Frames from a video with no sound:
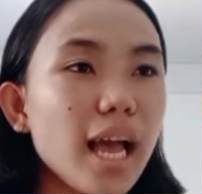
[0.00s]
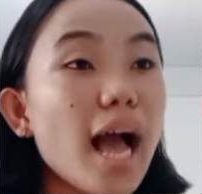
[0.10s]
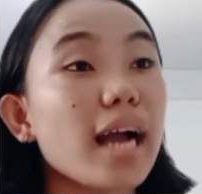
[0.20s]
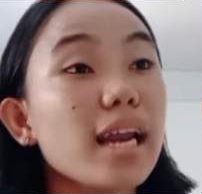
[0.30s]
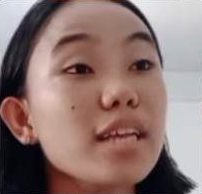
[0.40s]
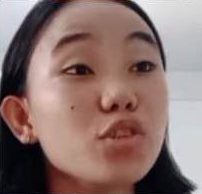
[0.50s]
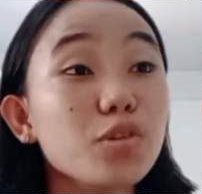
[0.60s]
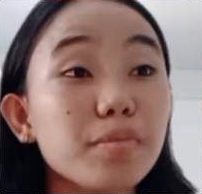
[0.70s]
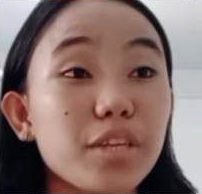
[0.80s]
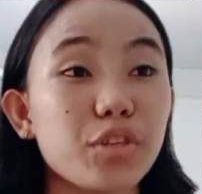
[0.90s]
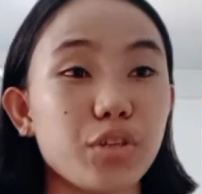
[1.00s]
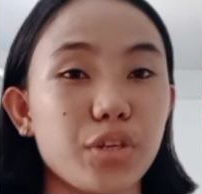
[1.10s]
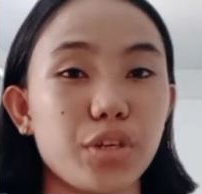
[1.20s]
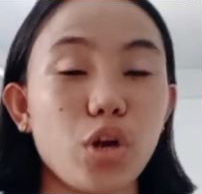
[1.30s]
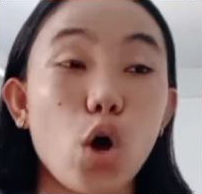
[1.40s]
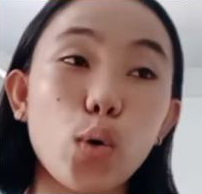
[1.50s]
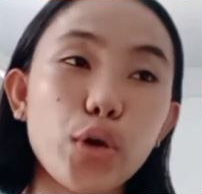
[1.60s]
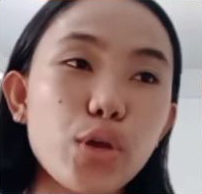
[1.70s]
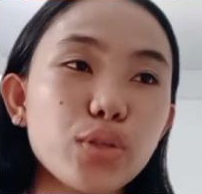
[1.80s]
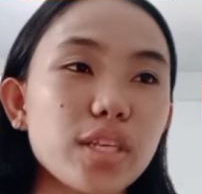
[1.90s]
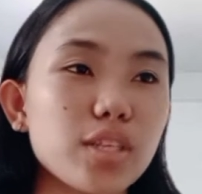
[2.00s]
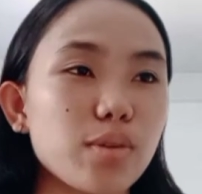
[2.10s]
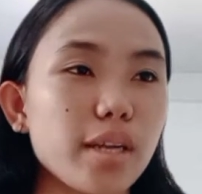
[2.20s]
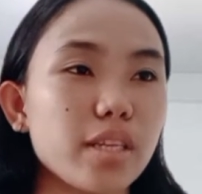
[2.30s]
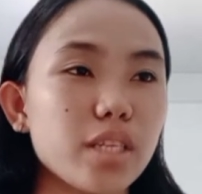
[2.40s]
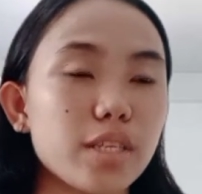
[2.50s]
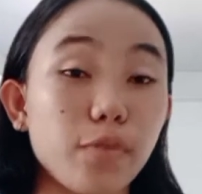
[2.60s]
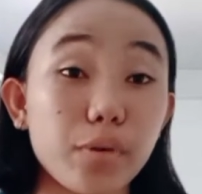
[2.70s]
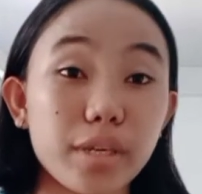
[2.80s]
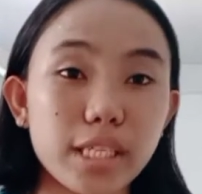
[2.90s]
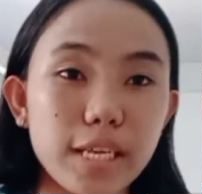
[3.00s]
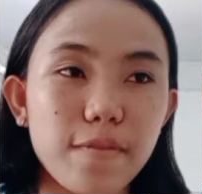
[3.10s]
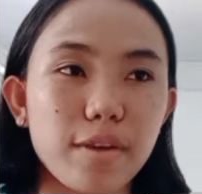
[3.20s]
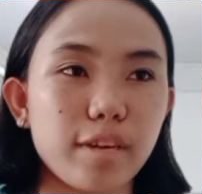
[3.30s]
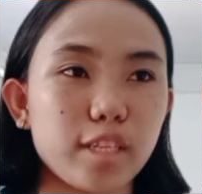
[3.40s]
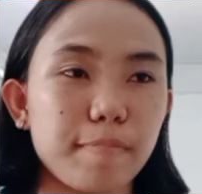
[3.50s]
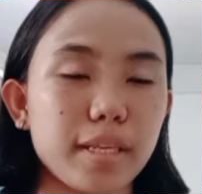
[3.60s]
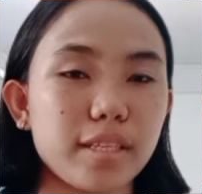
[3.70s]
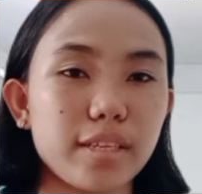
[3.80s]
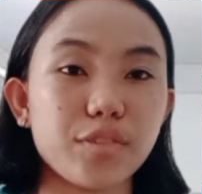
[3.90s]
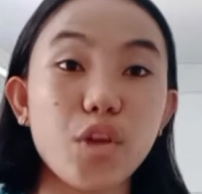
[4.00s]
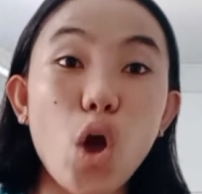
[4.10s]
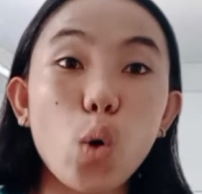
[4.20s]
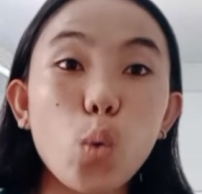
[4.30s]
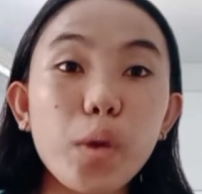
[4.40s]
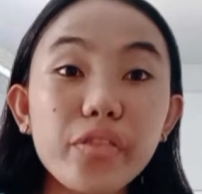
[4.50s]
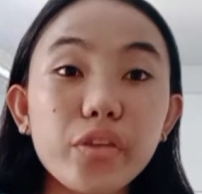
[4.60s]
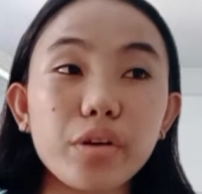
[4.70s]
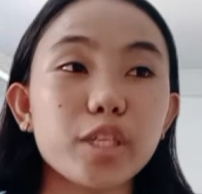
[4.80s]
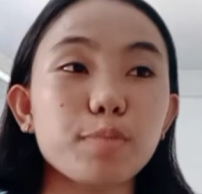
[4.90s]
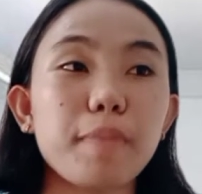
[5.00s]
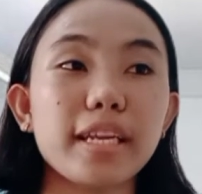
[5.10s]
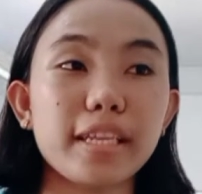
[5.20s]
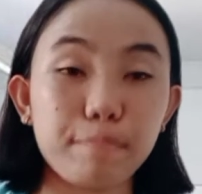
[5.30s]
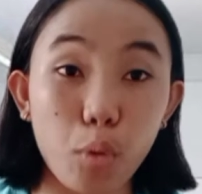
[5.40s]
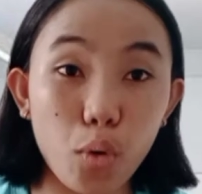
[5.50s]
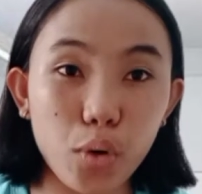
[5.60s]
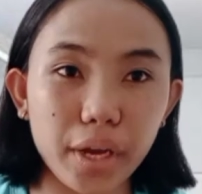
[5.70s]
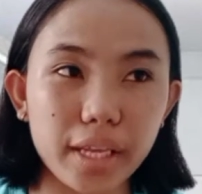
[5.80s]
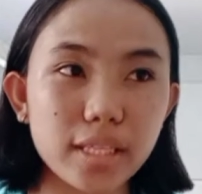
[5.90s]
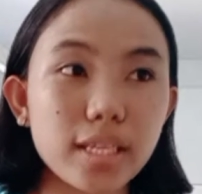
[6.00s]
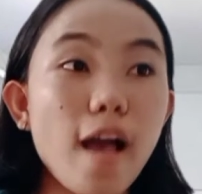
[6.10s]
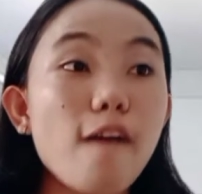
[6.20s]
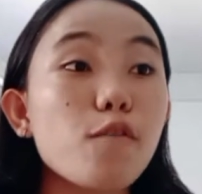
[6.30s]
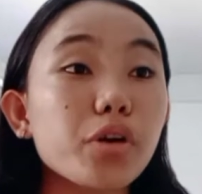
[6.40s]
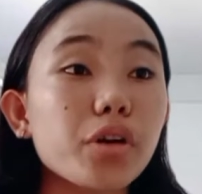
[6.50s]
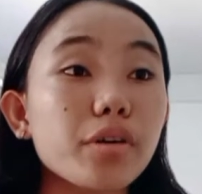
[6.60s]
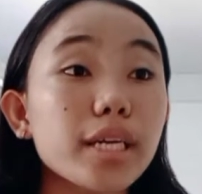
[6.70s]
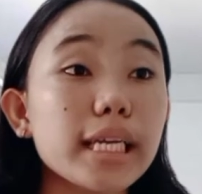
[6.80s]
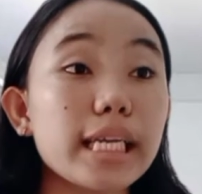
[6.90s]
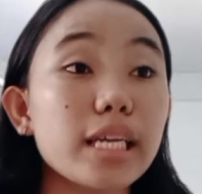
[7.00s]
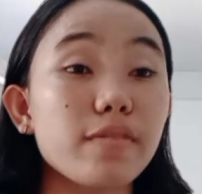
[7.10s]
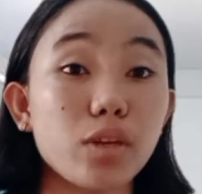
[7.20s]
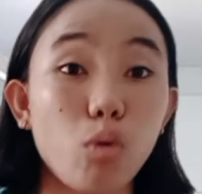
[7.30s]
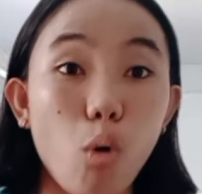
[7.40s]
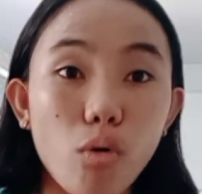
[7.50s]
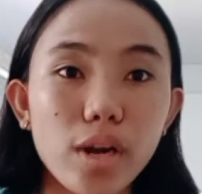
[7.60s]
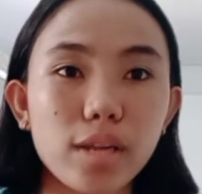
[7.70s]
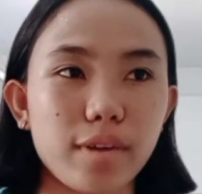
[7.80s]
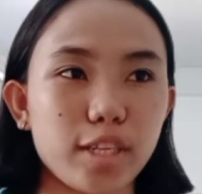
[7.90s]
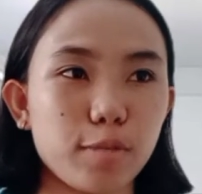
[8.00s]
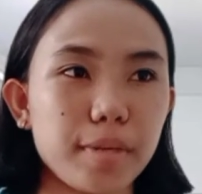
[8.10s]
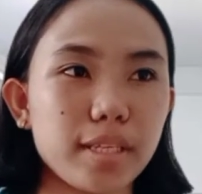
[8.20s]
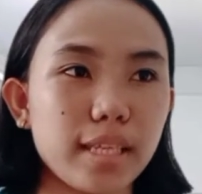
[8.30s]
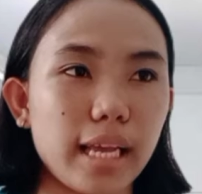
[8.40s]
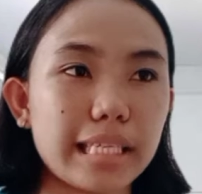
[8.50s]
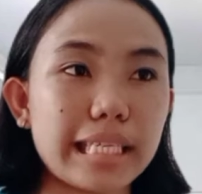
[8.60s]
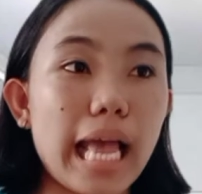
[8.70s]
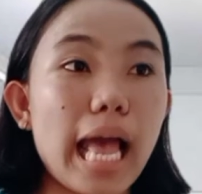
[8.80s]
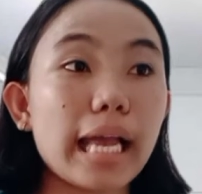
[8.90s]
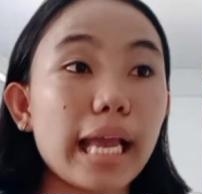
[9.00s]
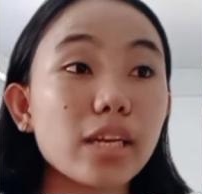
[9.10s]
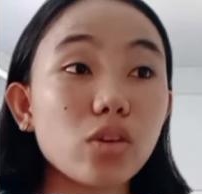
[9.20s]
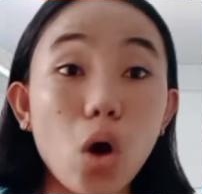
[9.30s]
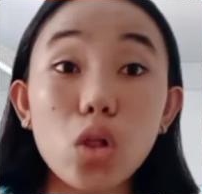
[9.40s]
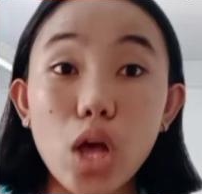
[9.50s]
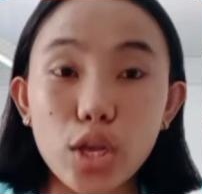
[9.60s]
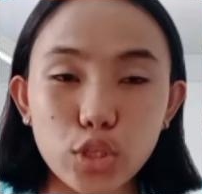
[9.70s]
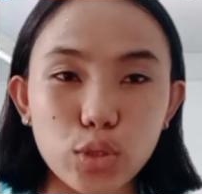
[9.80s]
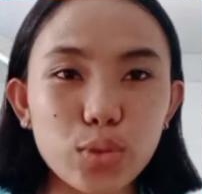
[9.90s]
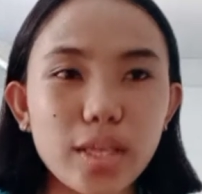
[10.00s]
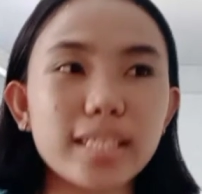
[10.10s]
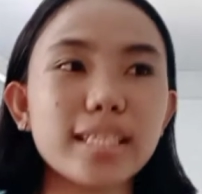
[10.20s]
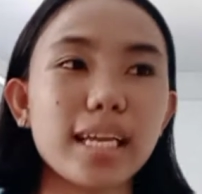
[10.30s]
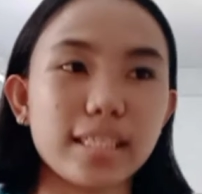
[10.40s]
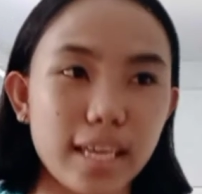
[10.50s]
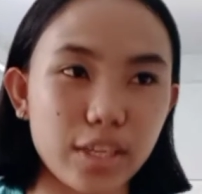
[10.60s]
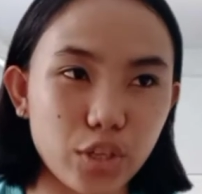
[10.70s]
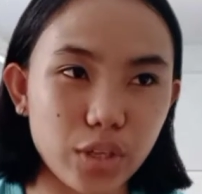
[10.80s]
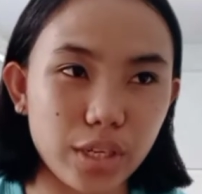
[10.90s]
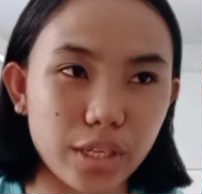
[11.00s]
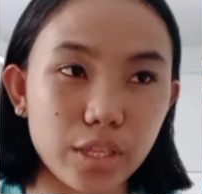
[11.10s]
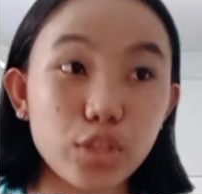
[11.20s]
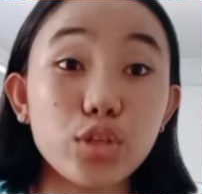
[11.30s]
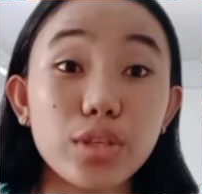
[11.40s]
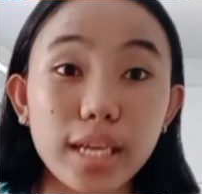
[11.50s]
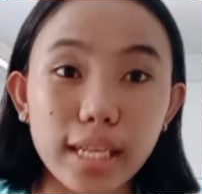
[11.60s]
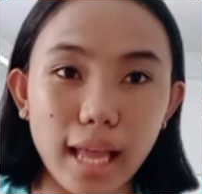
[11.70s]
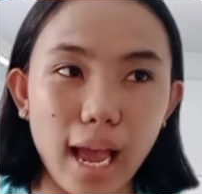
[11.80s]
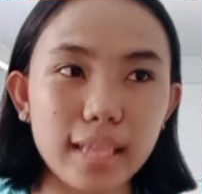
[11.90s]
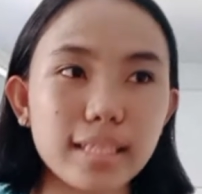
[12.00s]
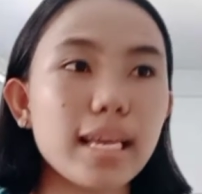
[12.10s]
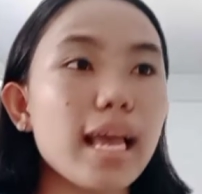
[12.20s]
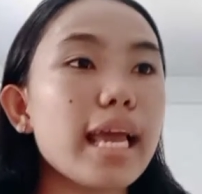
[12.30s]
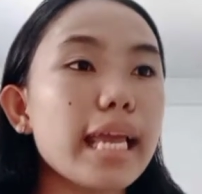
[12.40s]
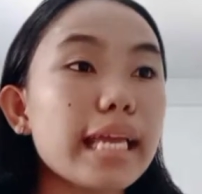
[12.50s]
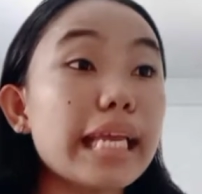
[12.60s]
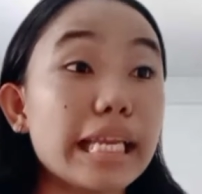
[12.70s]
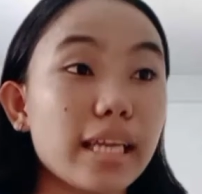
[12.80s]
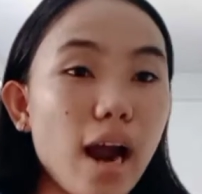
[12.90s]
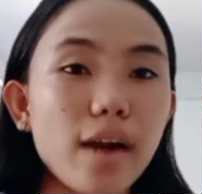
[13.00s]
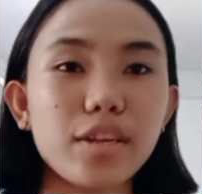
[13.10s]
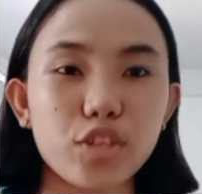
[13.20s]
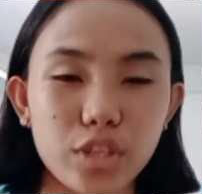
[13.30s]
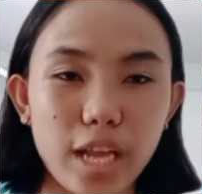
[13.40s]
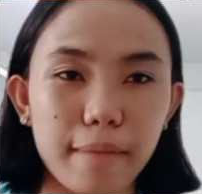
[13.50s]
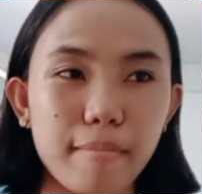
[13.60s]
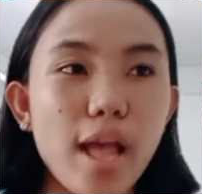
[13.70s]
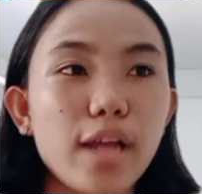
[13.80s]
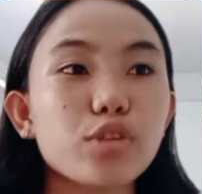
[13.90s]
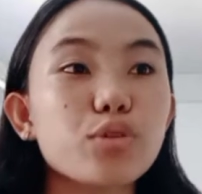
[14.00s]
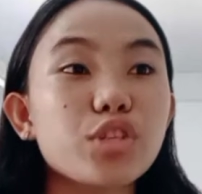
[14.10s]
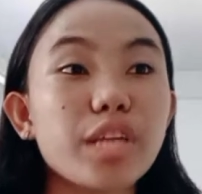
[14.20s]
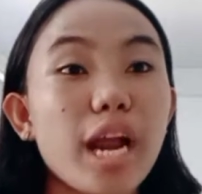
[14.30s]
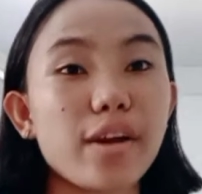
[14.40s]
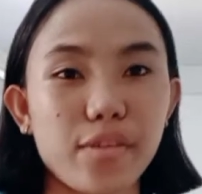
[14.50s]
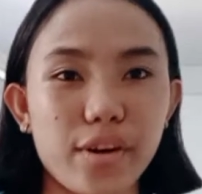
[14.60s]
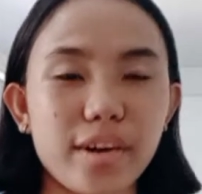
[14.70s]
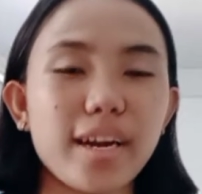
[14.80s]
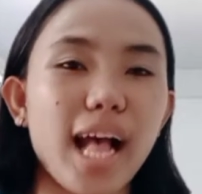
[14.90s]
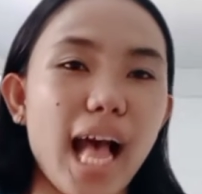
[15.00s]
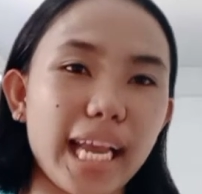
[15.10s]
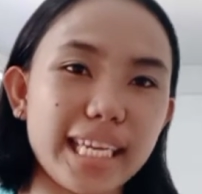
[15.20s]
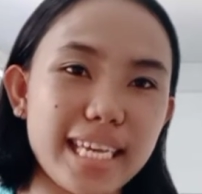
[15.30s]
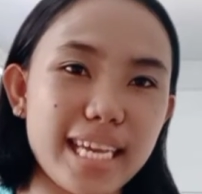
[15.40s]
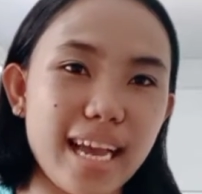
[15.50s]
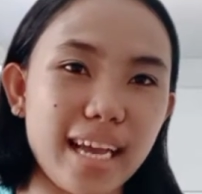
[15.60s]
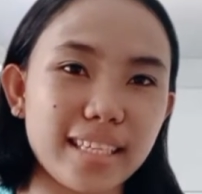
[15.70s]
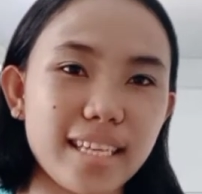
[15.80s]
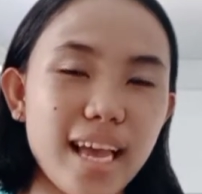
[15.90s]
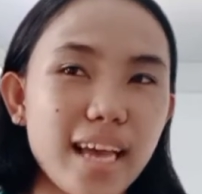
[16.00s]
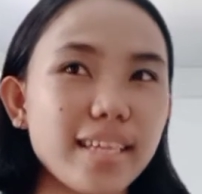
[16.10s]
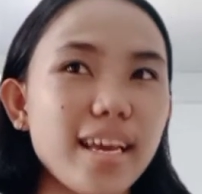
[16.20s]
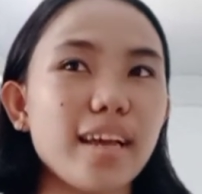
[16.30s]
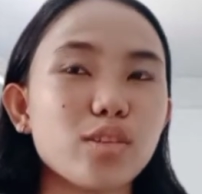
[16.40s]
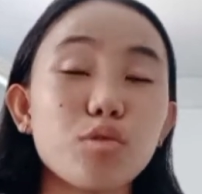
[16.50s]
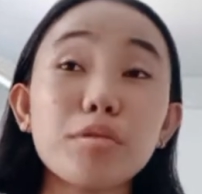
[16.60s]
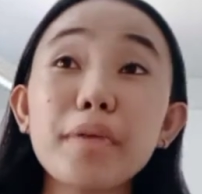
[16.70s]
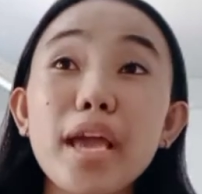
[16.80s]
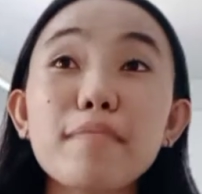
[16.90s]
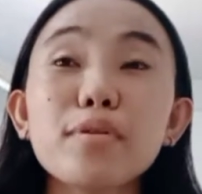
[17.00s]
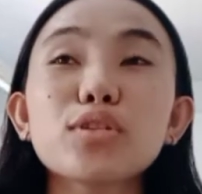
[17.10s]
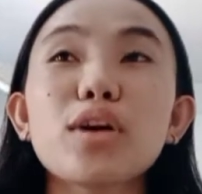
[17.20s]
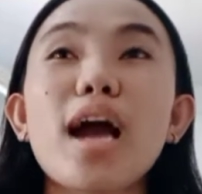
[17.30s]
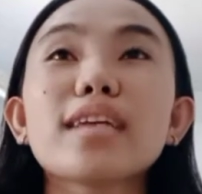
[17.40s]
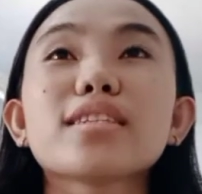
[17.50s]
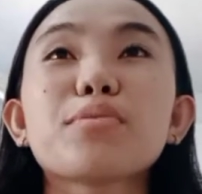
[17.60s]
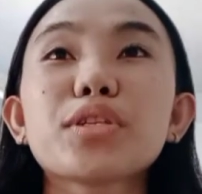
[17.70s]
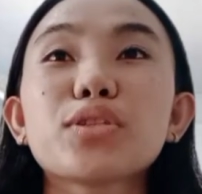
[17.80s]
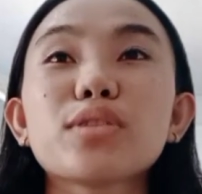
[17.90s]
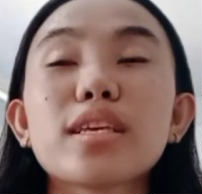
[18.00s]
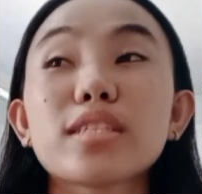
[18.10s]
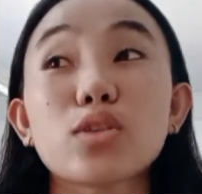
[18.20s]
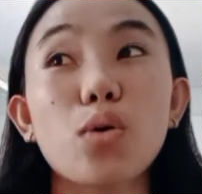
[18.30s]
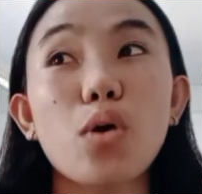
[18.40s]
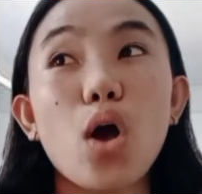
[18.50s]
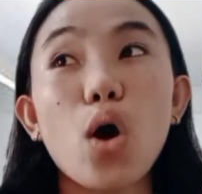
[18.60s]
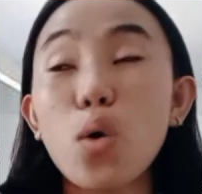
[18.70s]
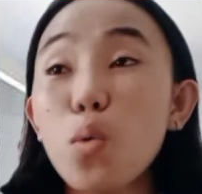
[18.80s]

A classroom teacher who uses strategies for receiving responses with corresponding points for correctly given oral responses can call students' attention to the class and encourage them to share their ideas. Yes, we'll be able to ask our students, so who